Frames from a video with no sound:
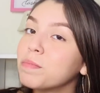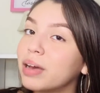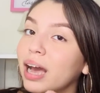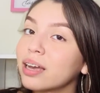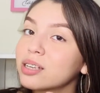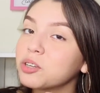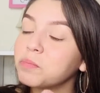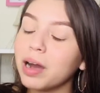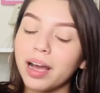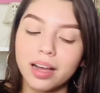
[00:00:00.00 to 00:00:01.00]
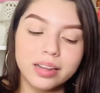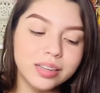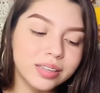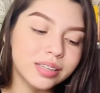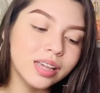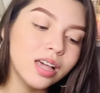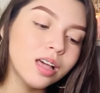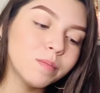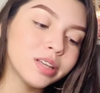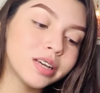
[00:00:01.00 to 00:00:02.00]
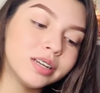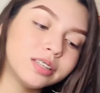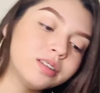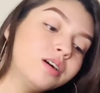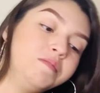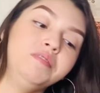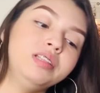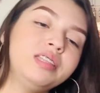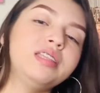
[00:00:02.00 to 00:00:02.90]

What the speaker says: bags of my eyes because, you know, I really